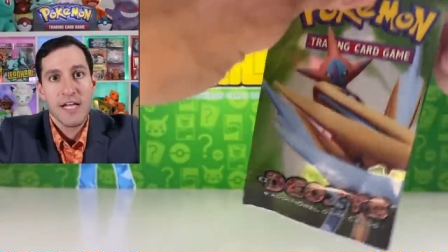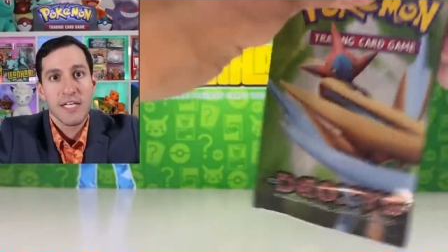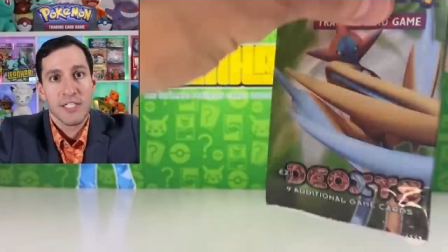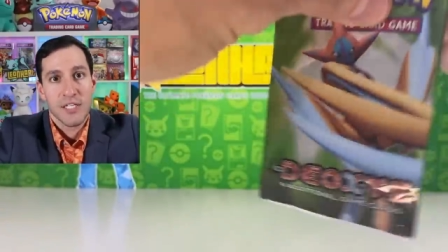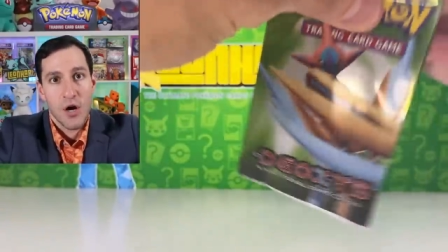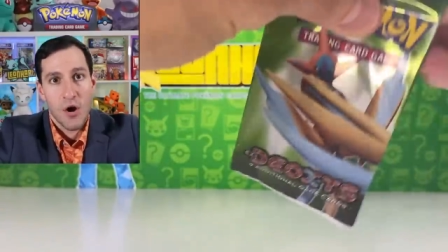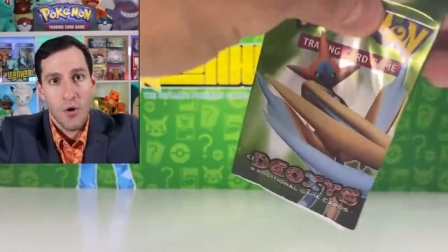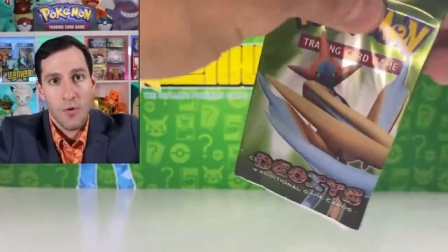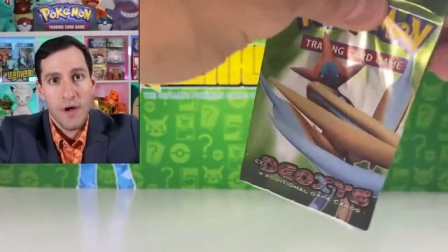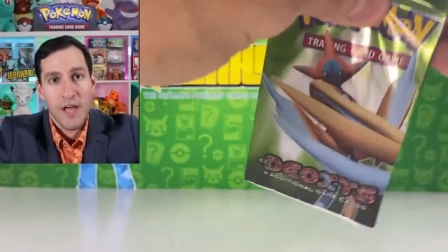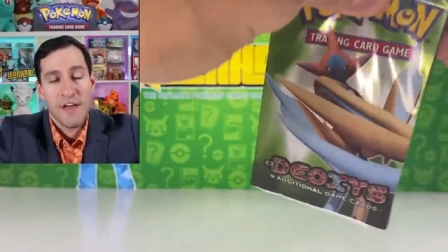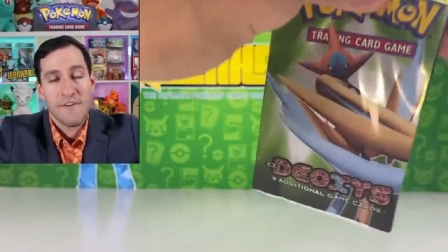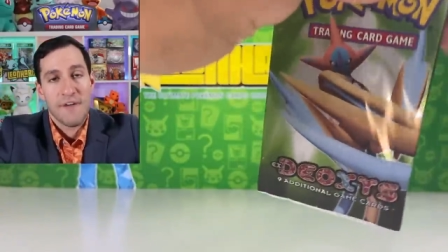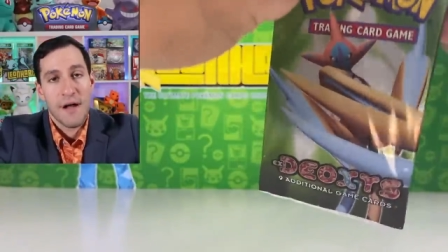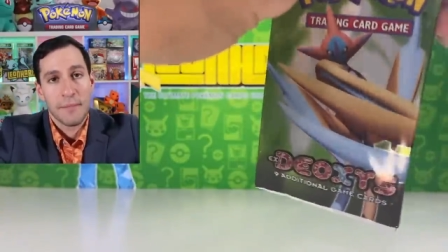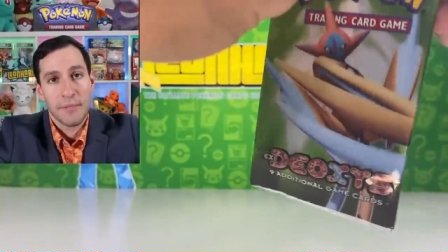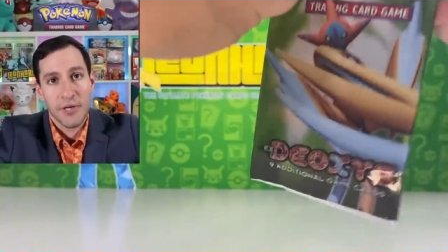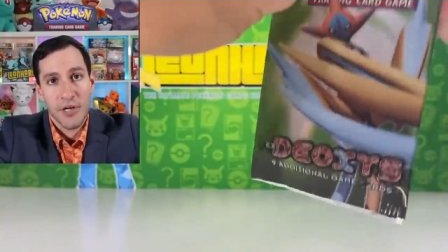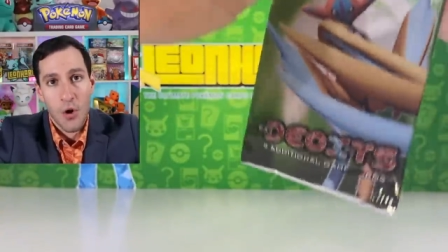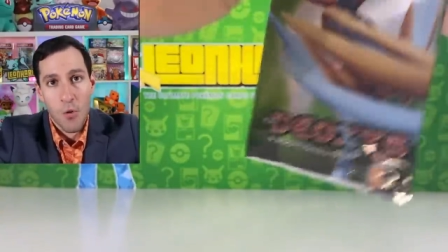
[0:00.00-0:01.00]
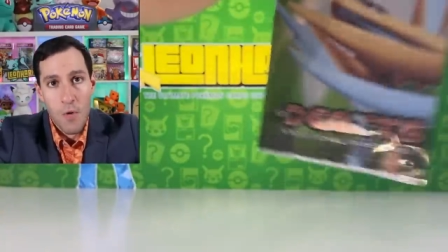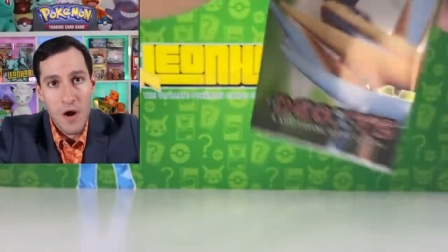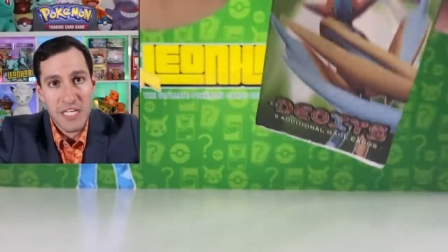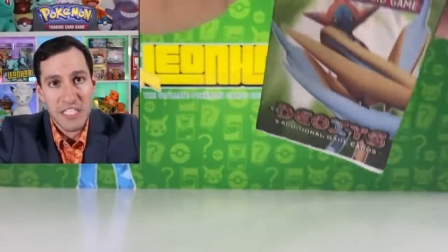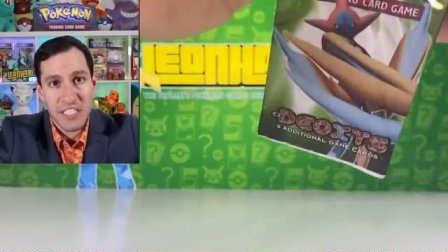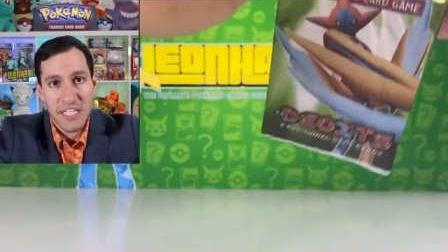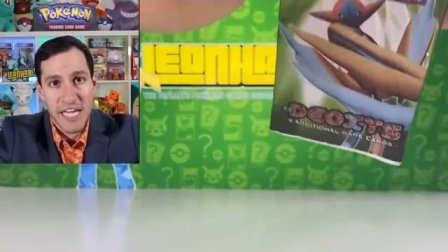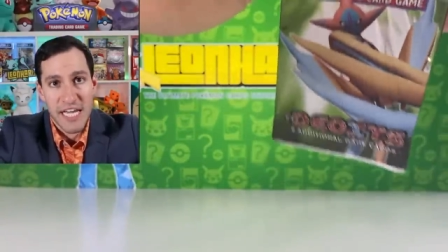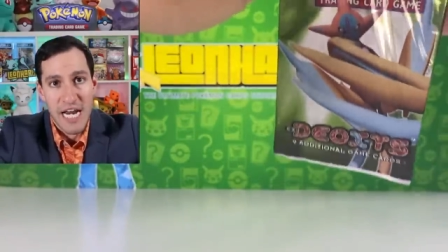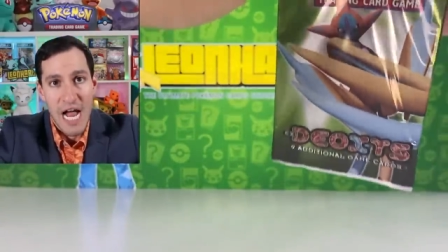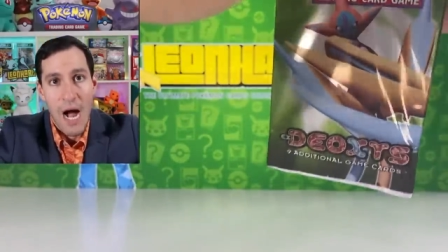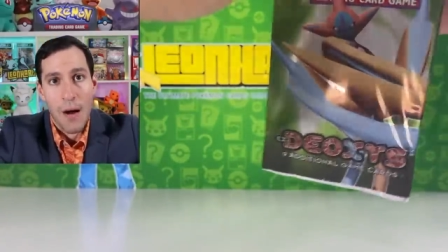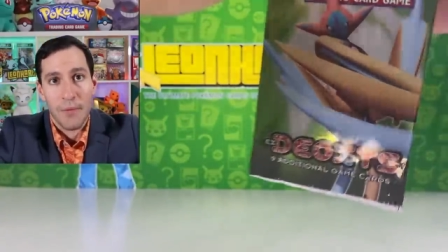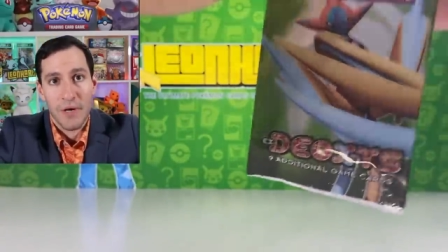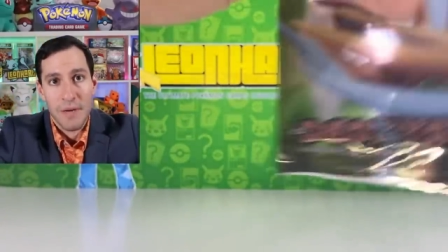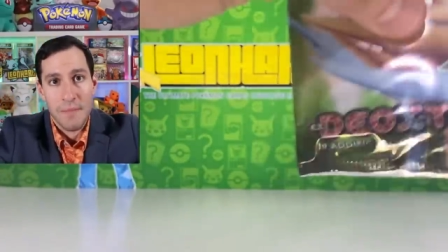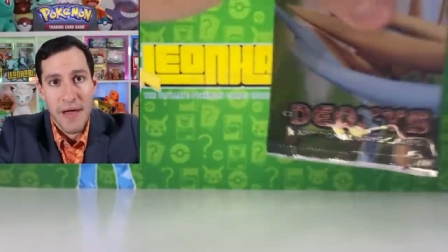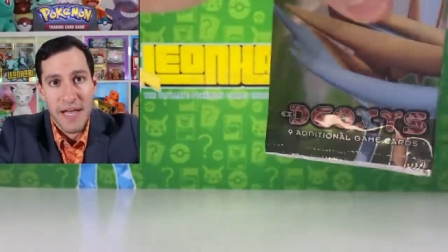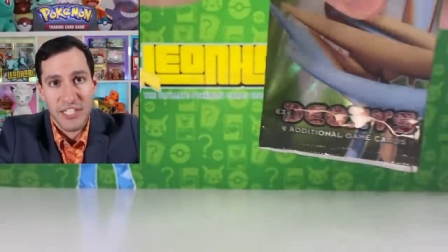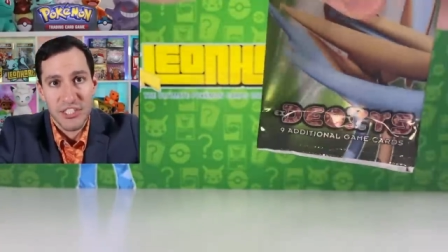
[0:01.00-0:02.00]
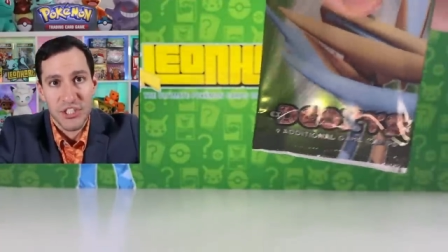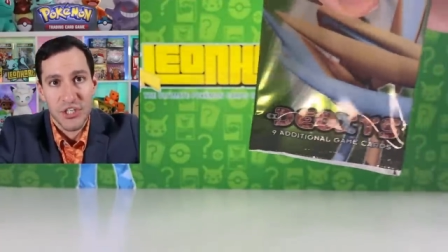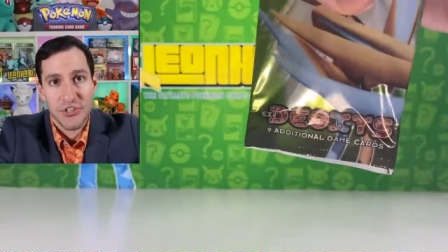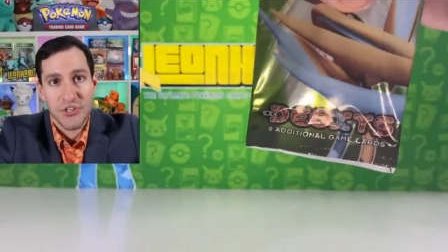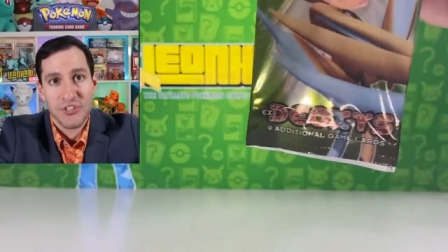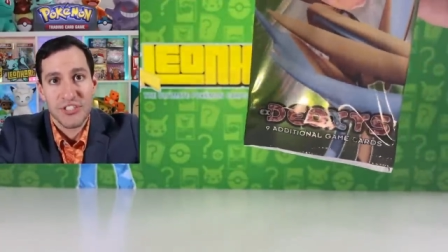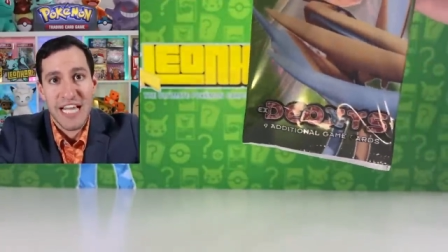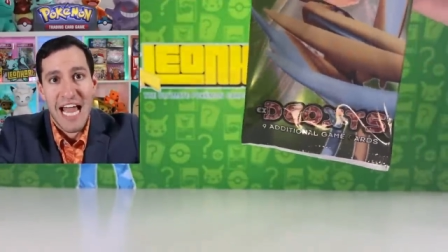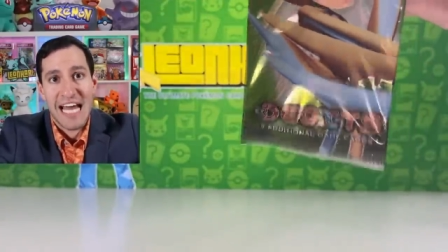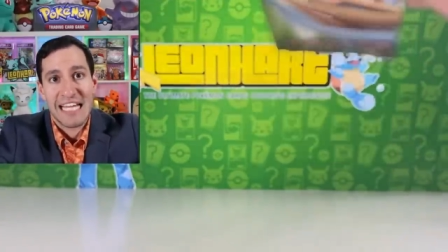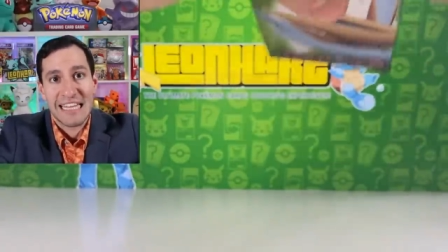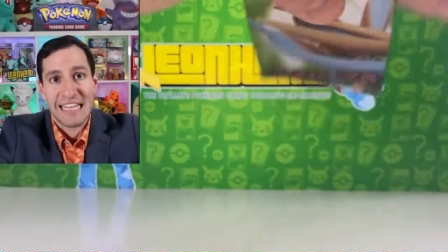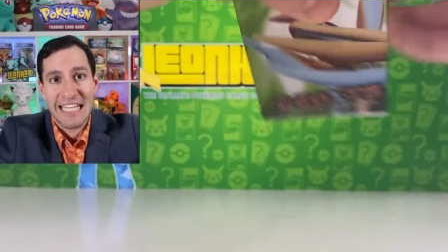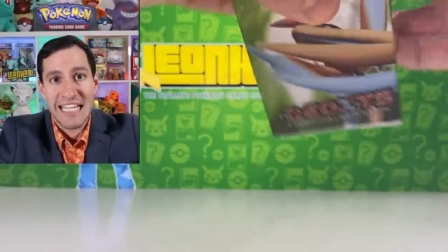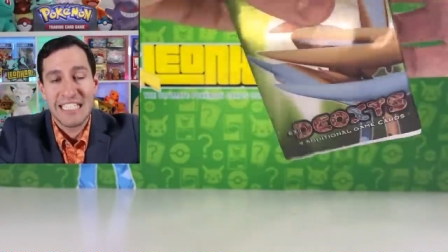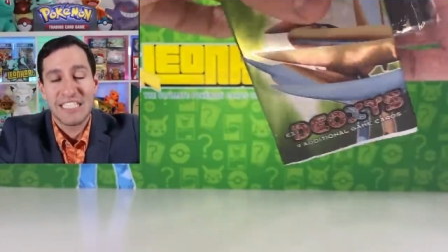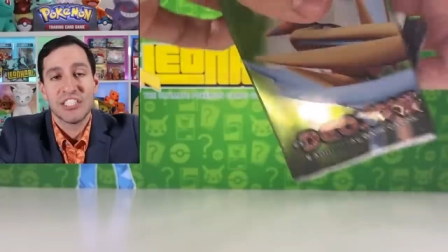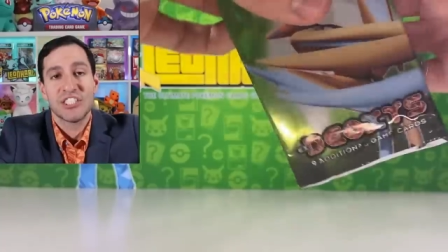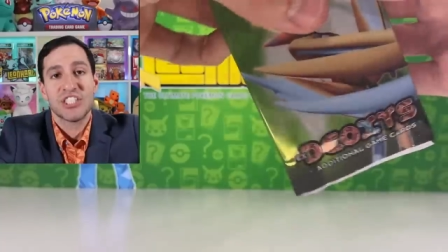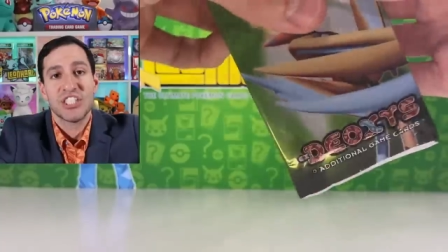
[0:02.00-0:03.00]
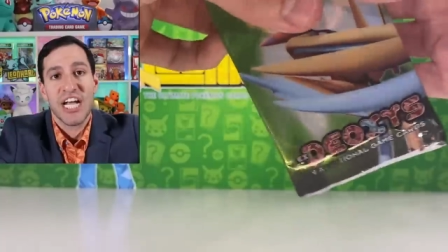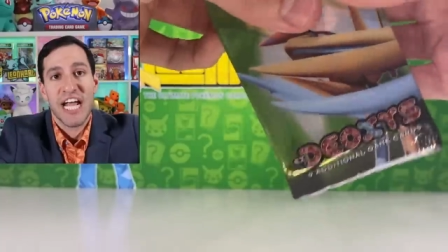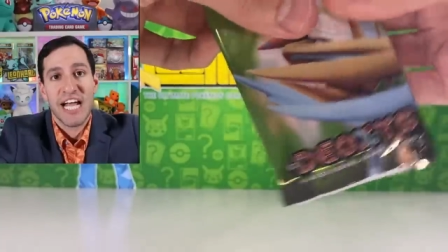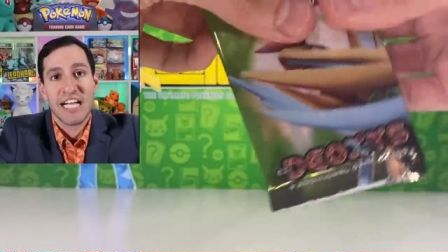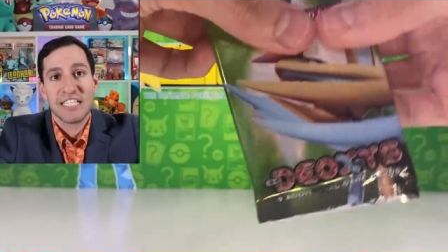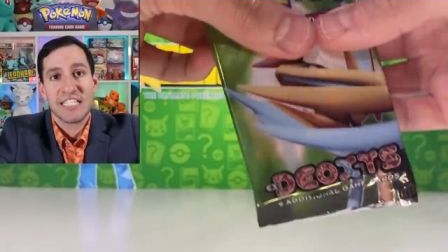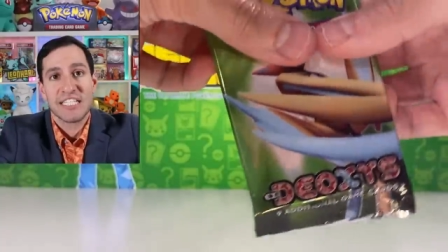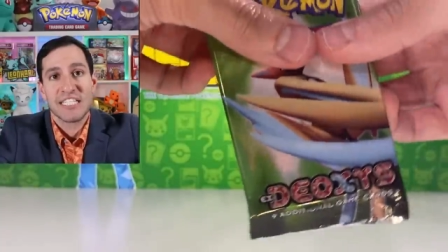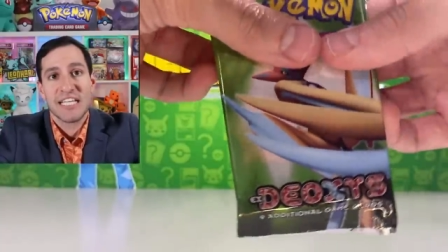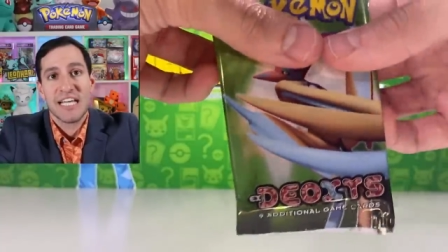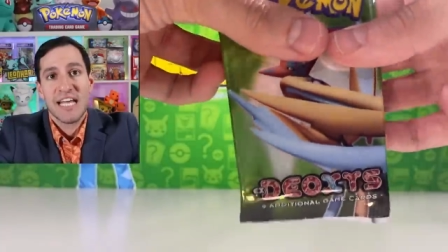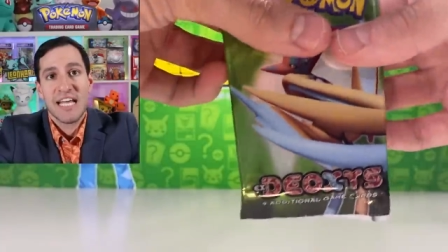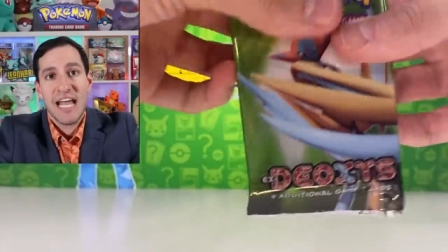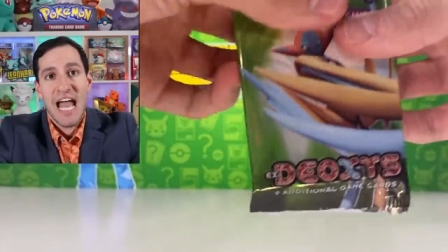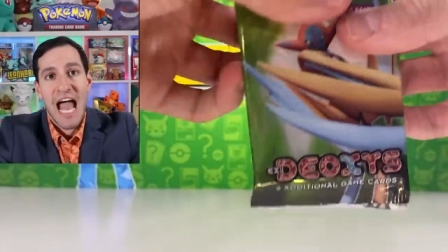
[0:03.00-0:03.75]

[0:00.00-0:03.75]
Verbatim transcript: So if I'm gonna risk it, I wanna make sure there's at least a chance